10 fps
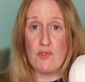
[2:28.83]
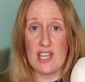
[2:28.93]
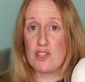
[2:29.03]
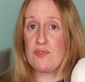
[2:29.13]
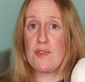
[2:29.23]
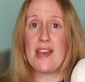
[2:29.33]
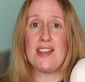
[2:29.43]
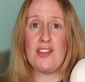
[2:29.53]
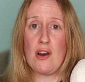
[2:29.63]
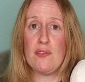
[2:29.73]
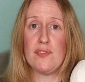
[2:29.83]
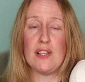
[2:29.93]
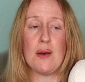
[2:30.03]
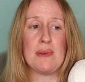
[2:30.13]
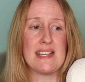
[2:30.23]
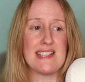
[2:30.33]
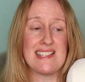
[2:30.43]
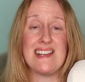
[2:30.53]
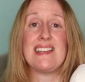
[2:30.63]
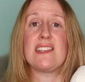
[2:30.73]
reach for it an awful lot because
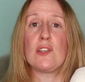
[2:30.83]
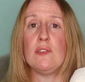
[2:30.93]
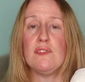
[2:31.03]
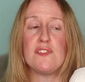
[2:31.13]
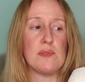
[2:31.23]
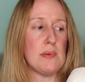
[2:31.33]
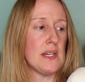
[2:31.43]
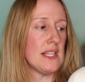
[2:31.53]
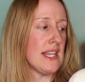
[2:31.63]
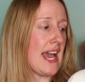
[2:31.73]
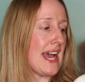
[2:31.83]
it's nice and comfortable